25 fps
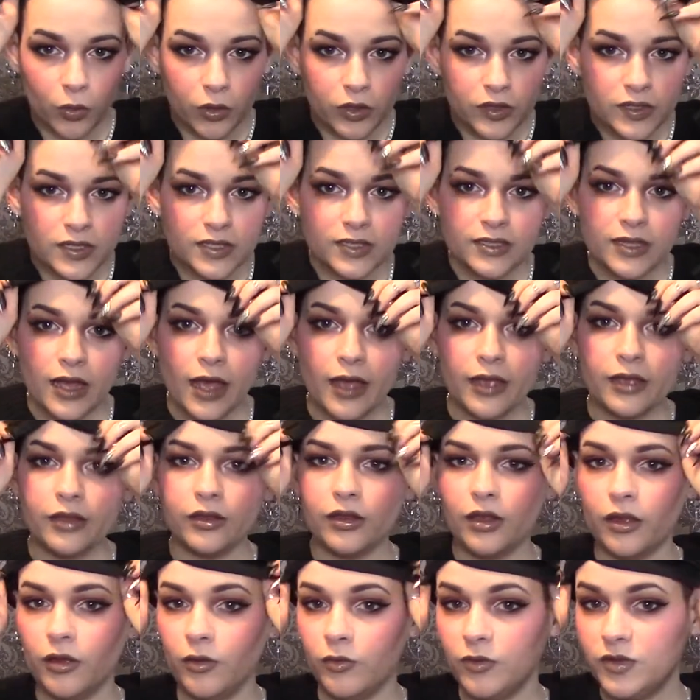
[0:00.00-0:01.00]
style.
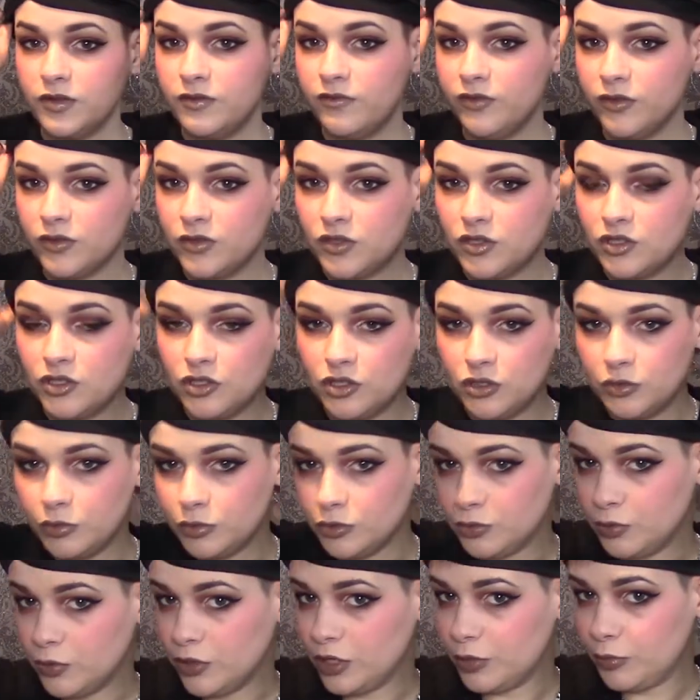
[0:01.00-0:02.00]
I always feel
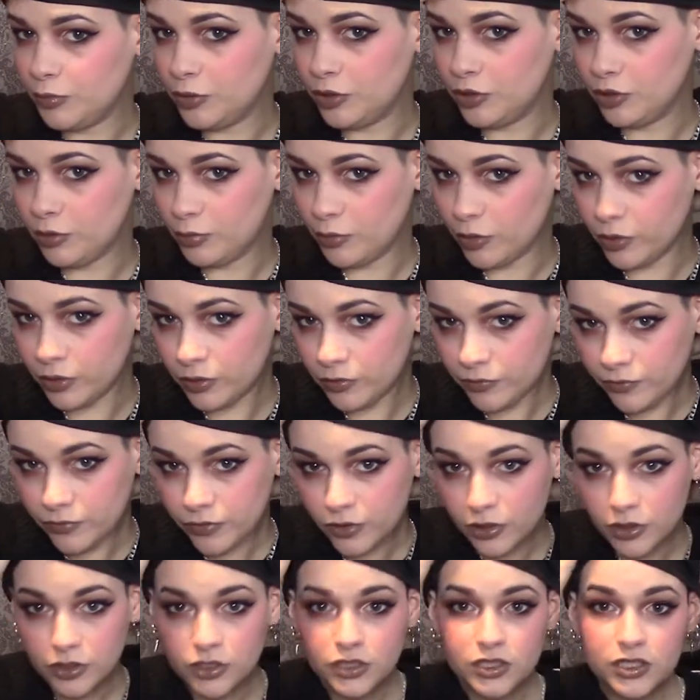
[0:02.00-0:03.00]
stupid when I put them on at
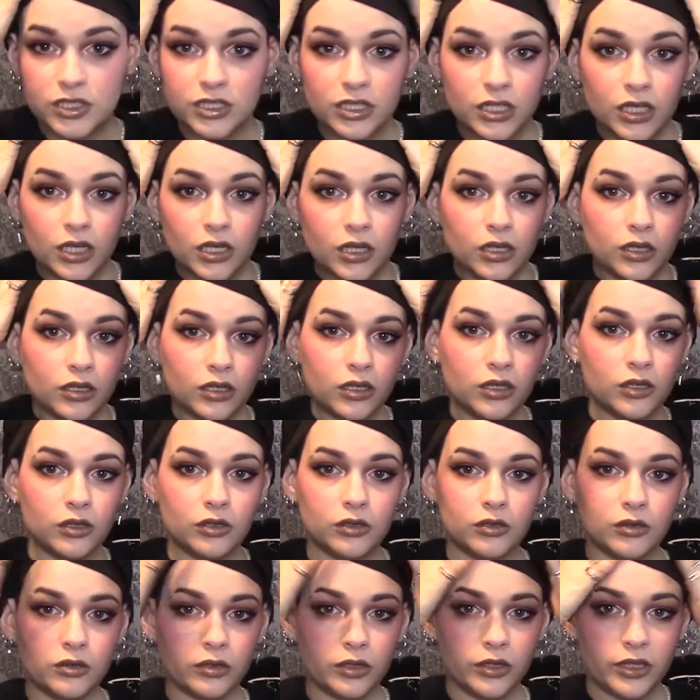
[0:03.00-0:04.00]
first.
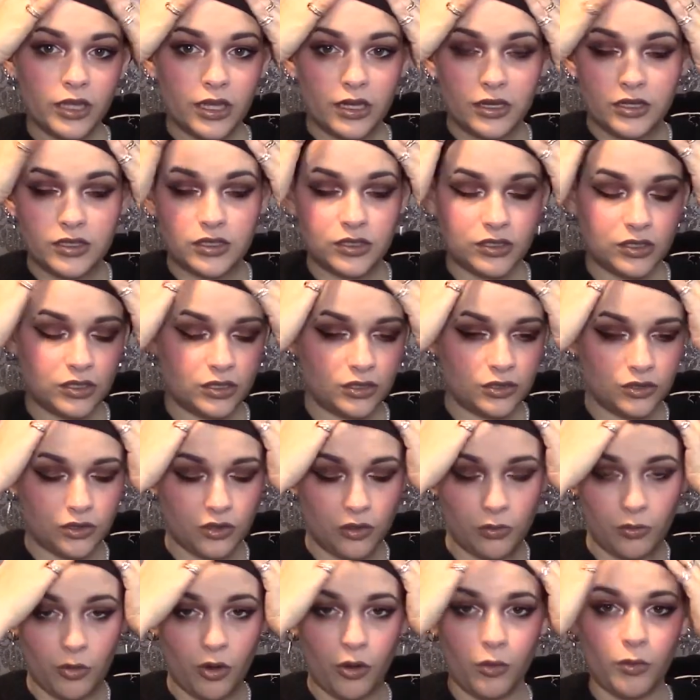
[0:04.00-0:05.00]
That is
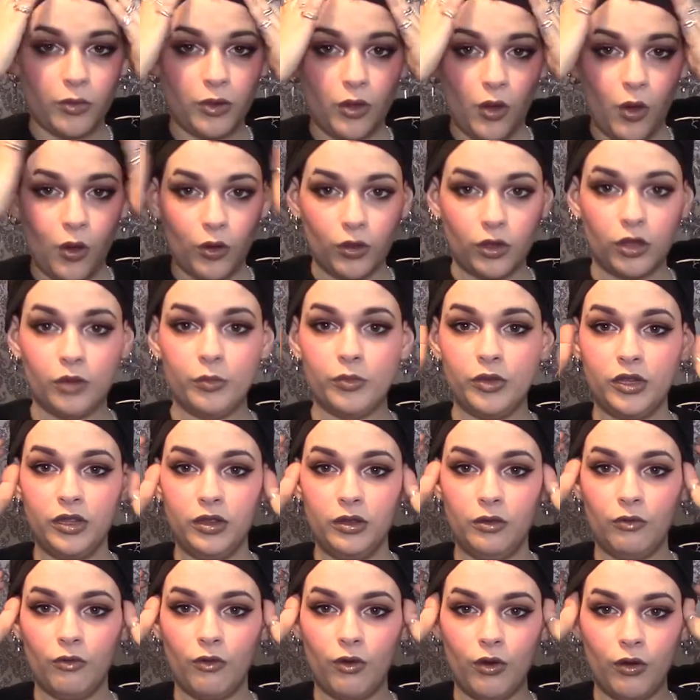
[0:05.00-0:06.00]
probably all completely
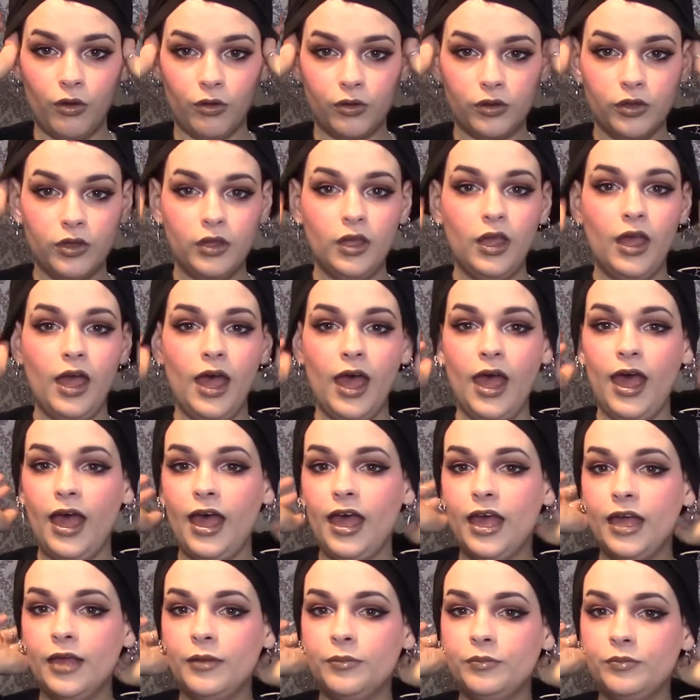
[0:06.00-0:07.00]
wrong.
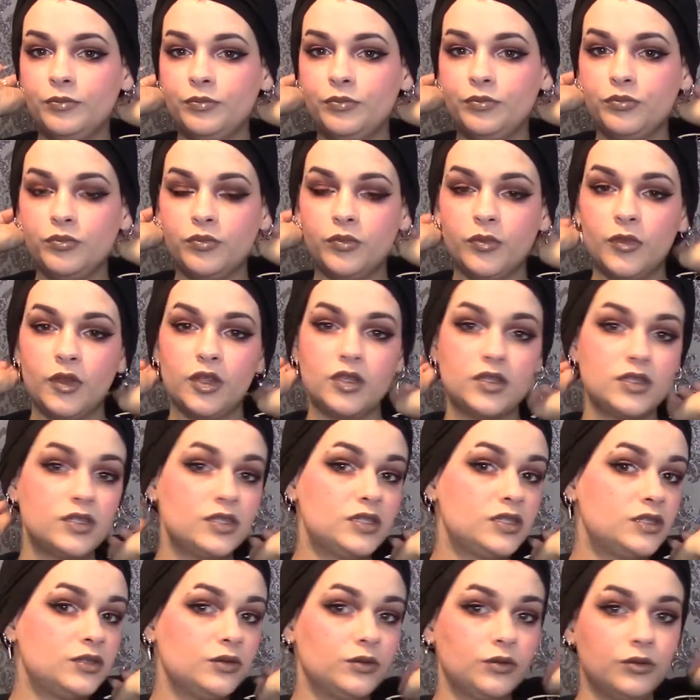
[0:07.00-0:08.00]

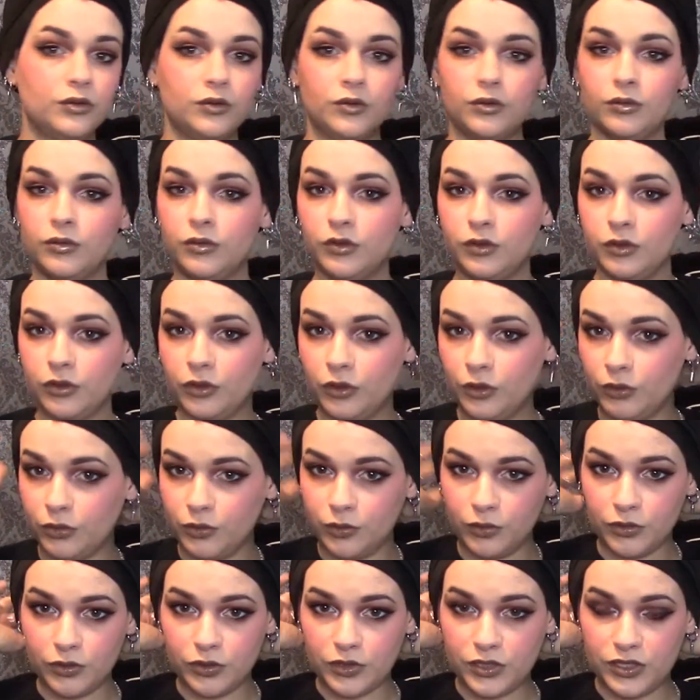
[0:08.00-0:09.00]
So
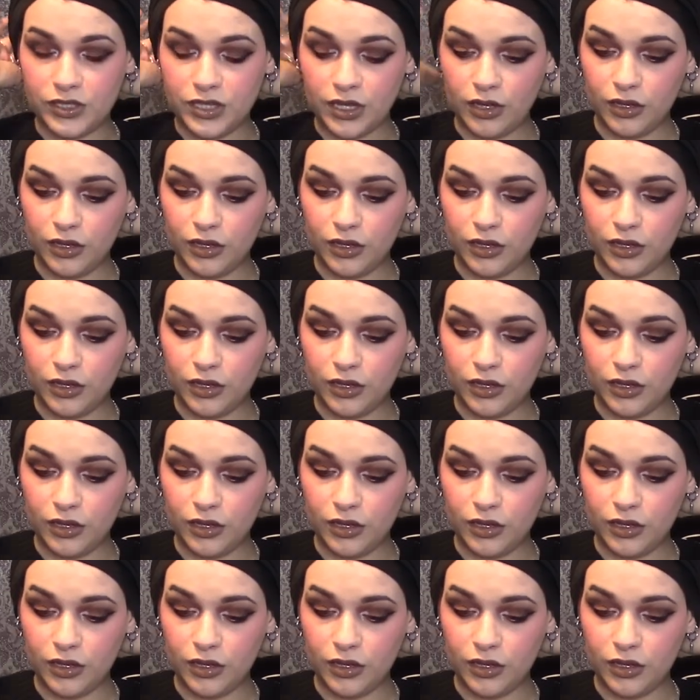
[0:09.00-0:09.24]
there's